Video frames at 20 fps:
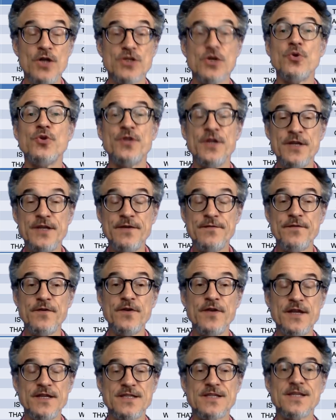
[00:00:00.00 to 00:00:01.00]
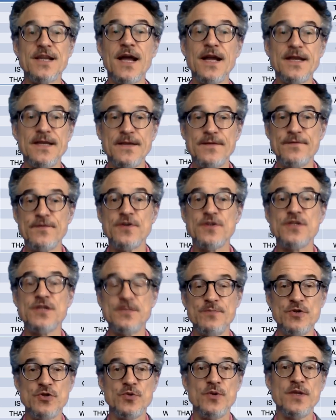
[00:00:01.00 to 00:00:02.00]
So the different, the slight
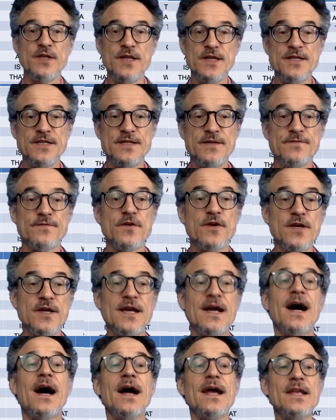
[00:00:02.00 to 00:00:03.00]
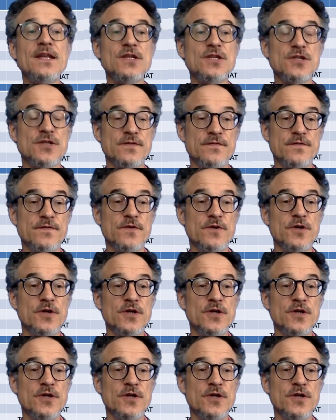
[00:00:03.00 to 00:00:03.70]
differences between these different kinds of